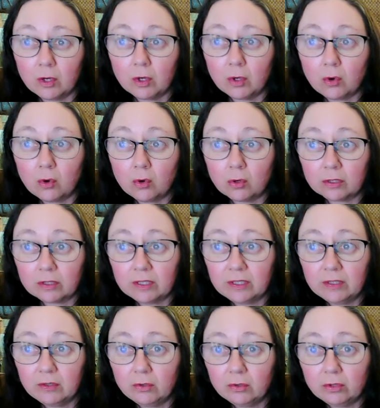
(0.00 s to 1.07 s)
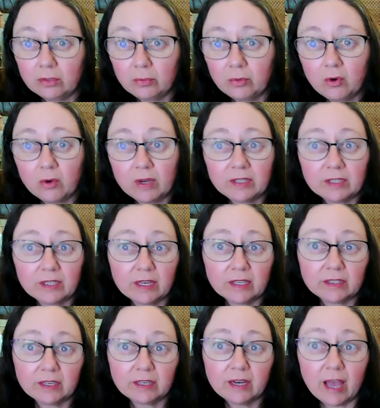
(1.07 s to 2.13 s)
According to the poetic
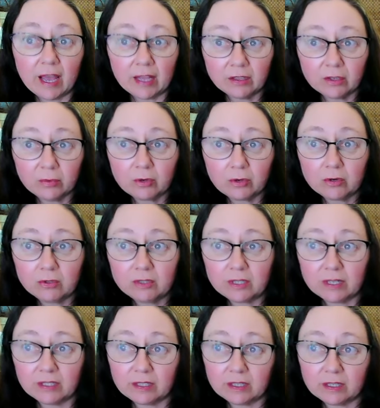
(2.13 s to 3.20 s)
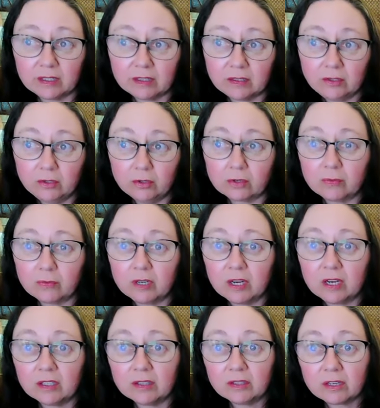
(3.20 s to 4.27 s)
Edda and the prose Edda,
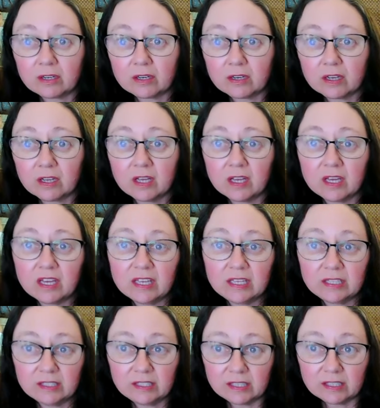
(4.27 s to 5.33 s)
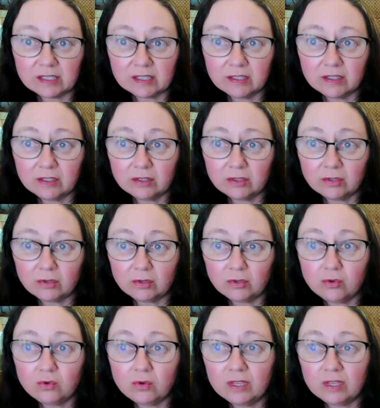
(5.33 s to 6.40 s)
Jormungandr is destined
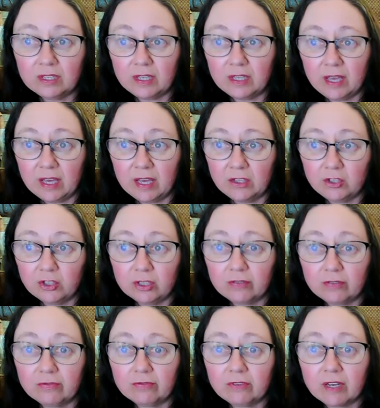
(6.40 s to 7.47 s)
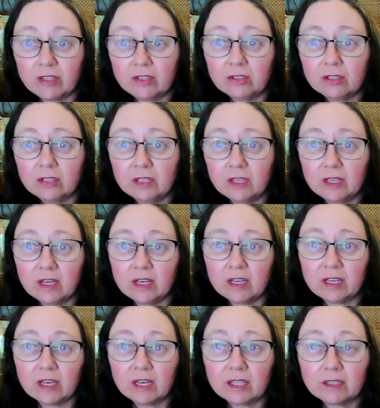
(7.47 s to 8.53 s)
to engage in a final
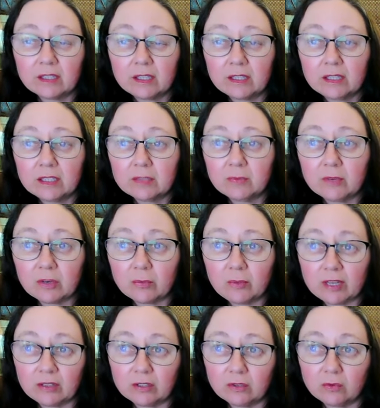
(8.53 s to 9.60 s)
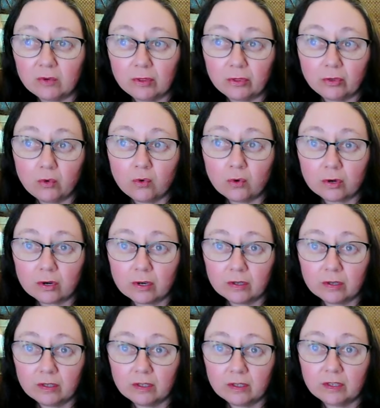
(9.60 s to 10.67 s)
cataclysmic battle with Thor,
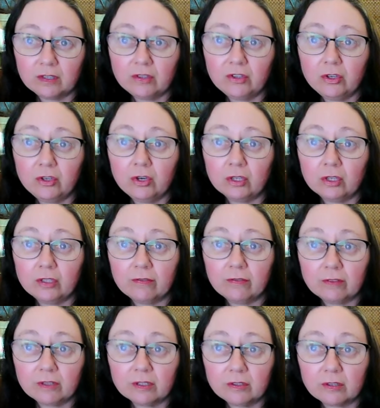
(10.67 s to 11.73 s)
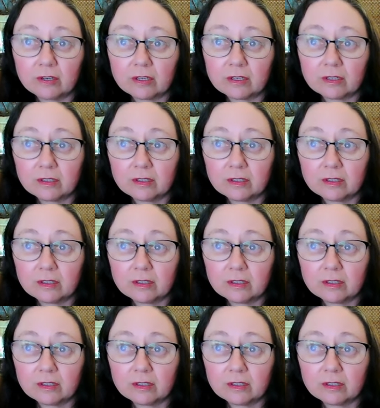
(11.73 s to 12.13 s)
the god of thunder.